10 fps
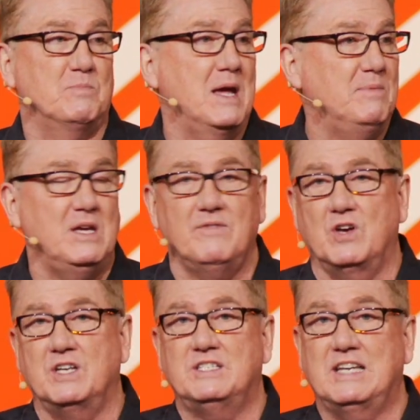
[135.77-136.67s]
maybe
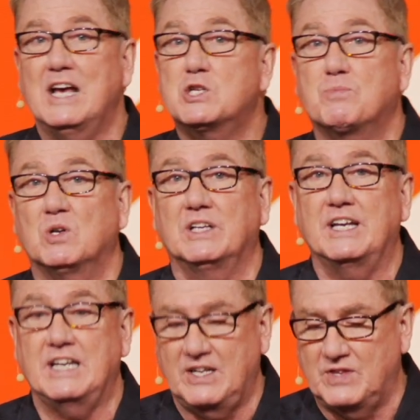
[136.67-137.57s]
even
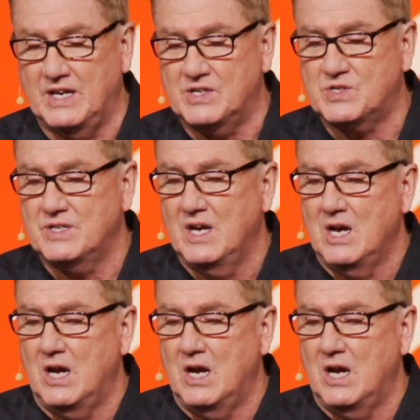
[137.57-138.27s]
desperately need this,